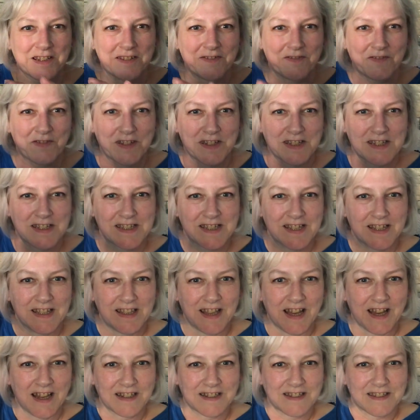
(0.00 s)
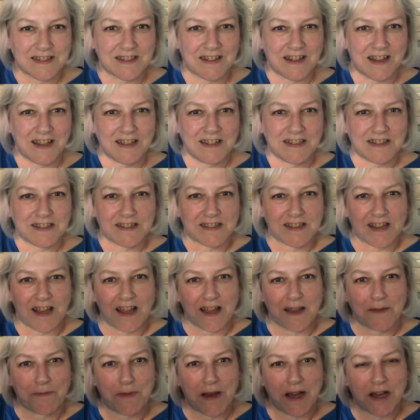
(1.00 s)
Can you see that? The lights
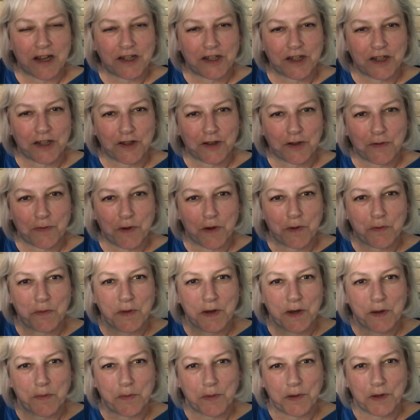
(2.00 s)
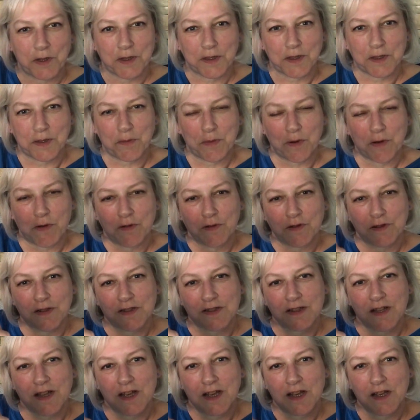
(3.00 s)
actually come on when I put it in the
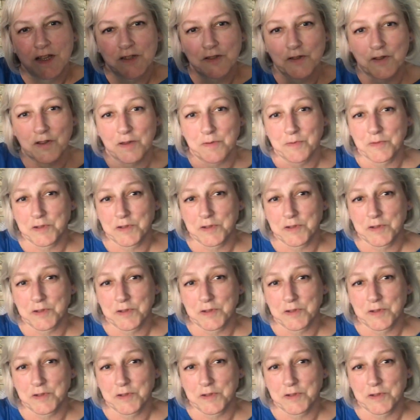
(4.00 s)
box. So there